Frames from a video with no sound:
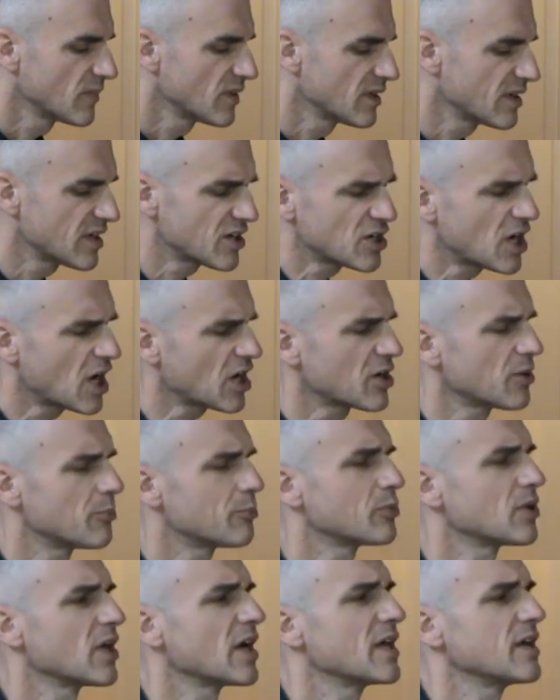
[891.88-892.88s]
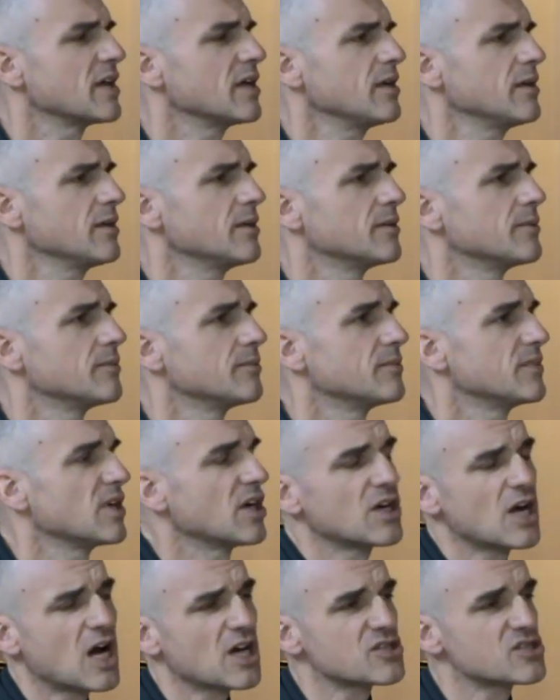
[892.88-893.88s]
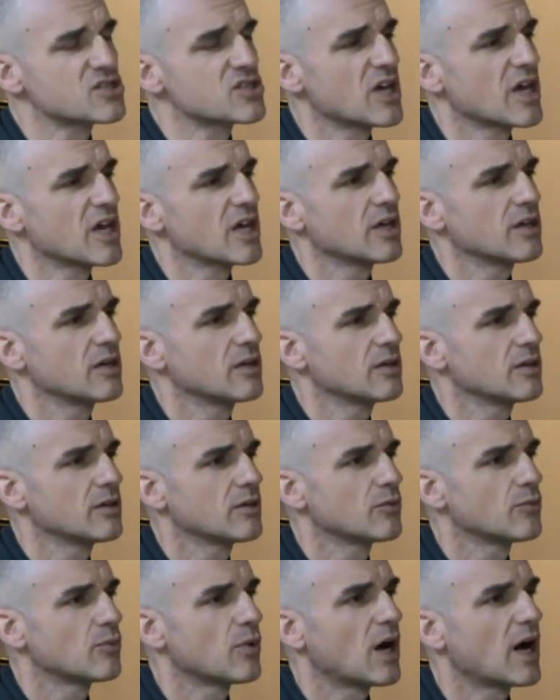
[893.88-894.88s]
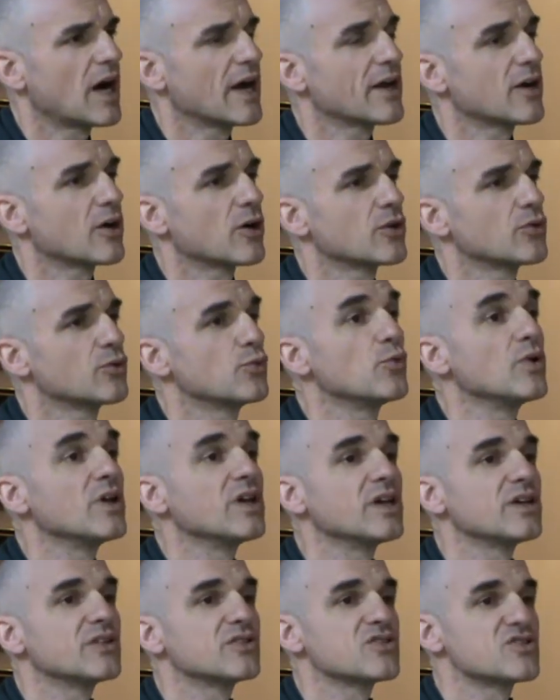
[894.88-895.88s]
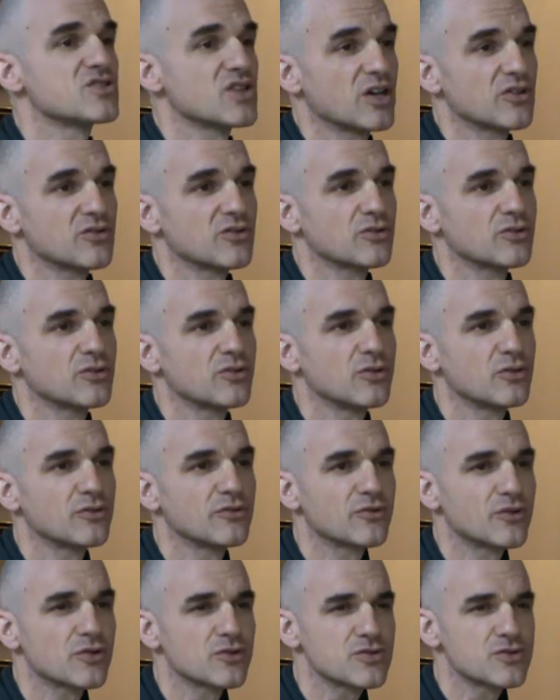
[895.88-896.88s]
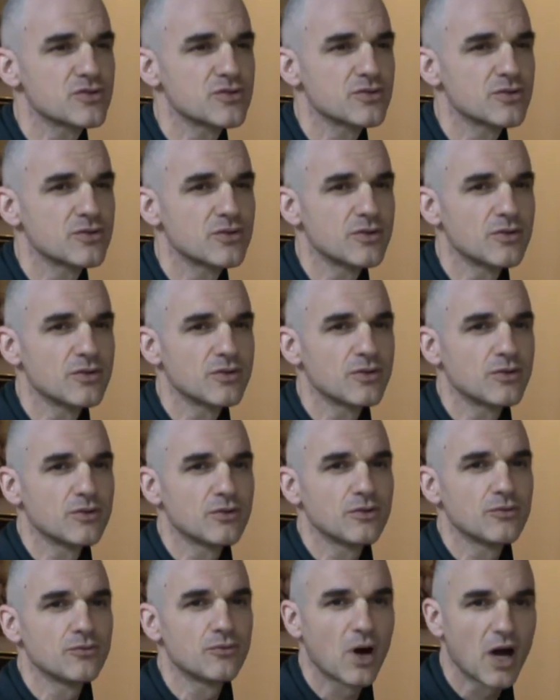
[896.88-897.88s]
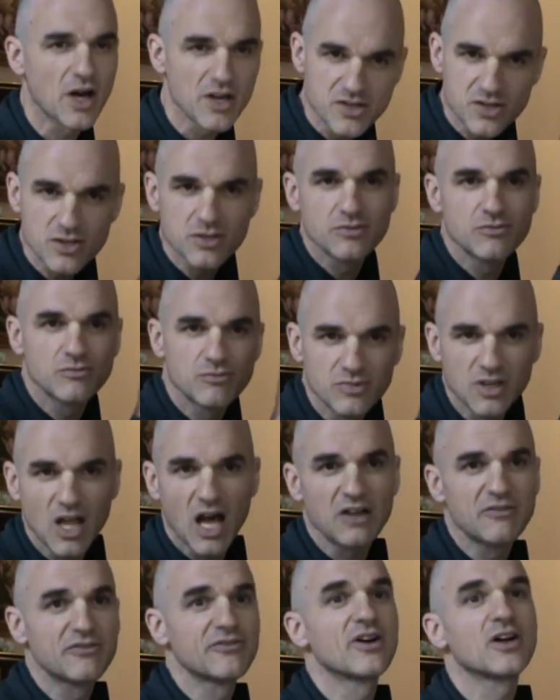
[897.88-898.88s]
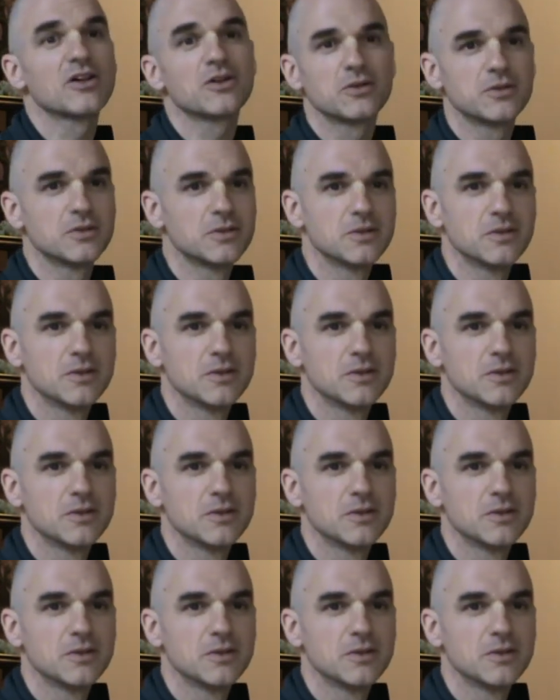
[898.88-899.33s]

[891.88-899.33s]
They're not complaining. They're not saying, why aren't we in the center of the universe? Why is it that fellow?